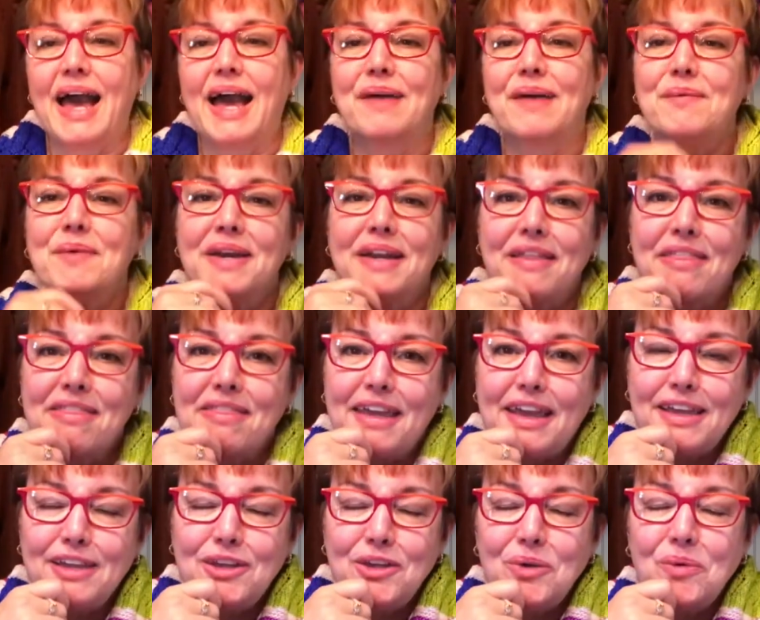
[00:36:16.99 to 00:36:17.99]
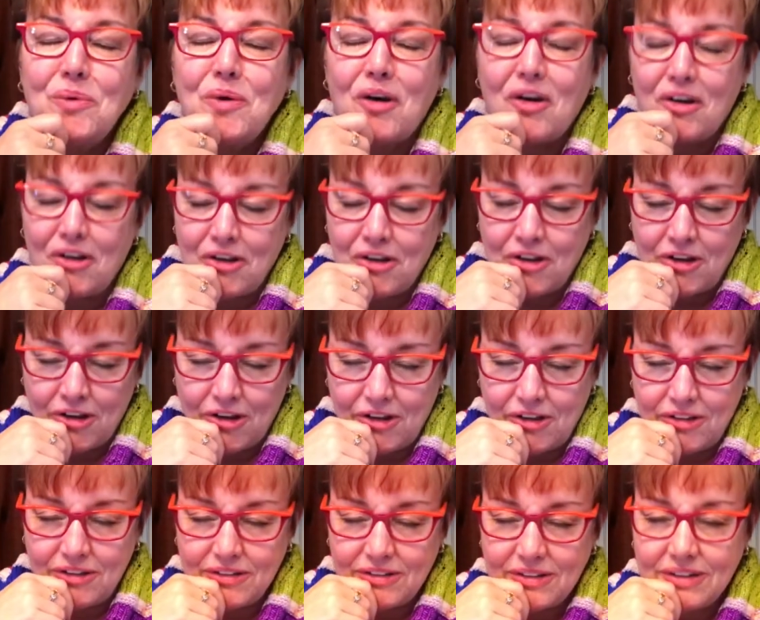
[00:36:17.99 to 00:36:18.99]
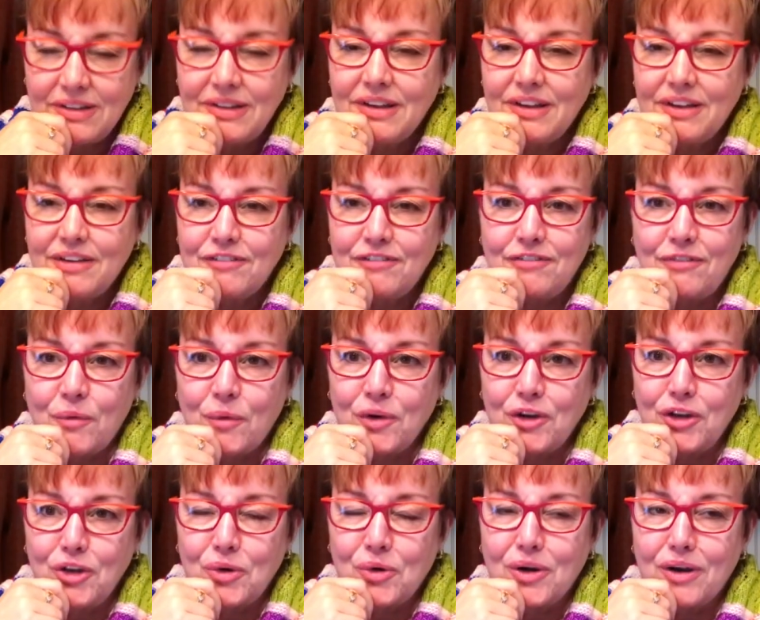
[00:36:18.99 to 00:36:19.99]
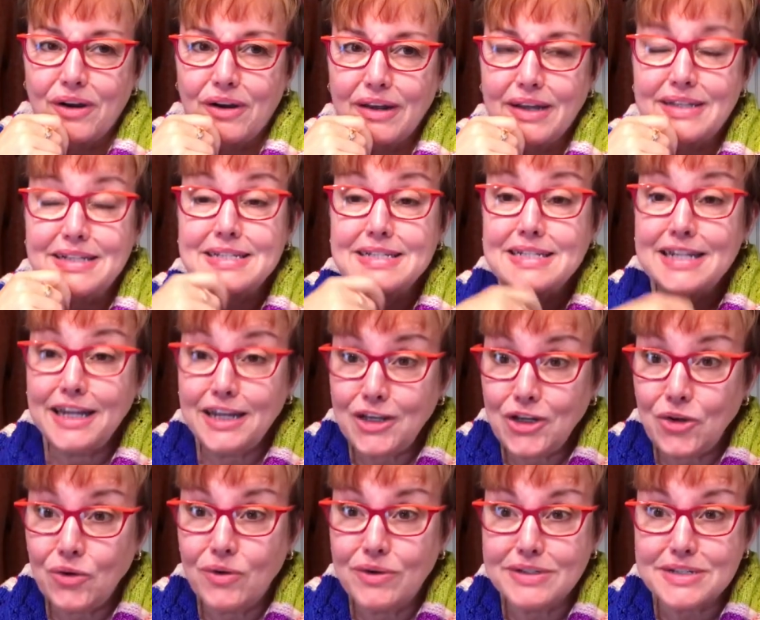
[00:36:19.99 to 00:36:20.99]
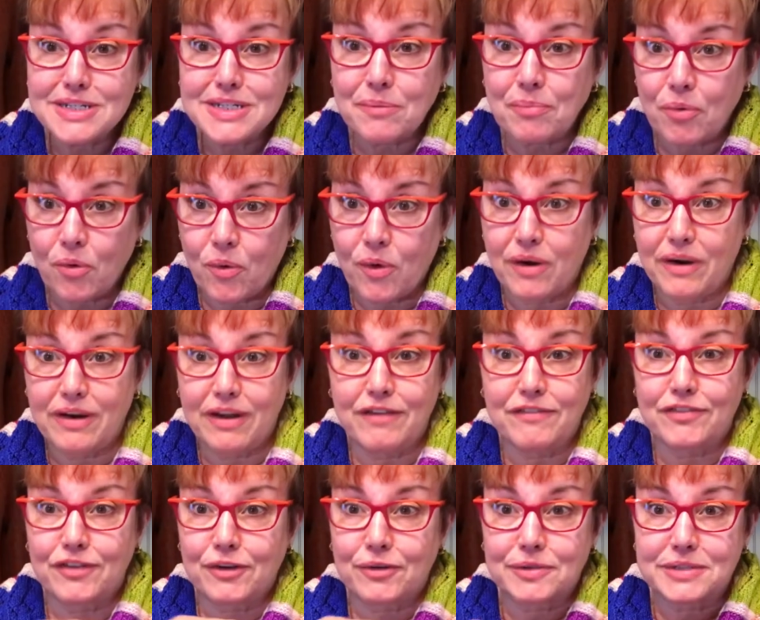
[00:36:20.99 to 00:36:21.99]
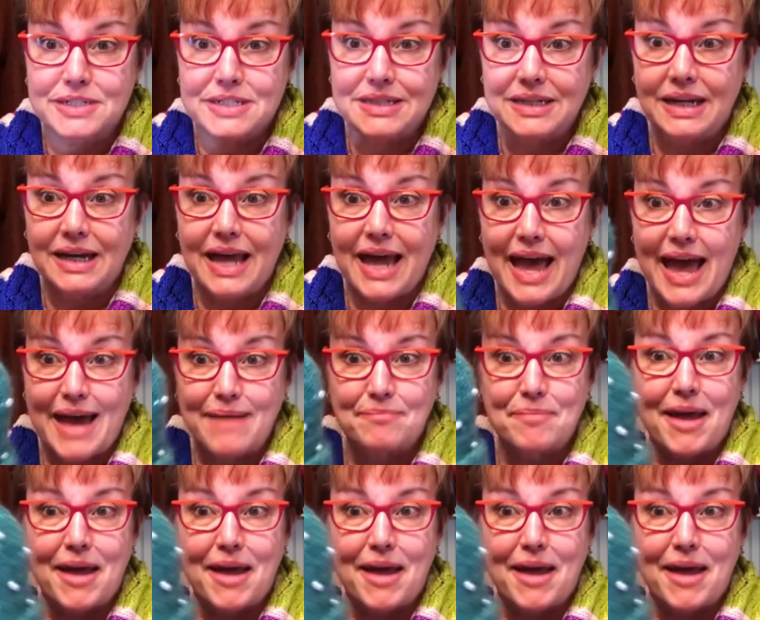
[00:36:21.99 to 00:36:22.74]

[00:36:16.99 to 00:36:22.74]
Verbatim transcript: I want to thank you all for your continued support of the Christina hat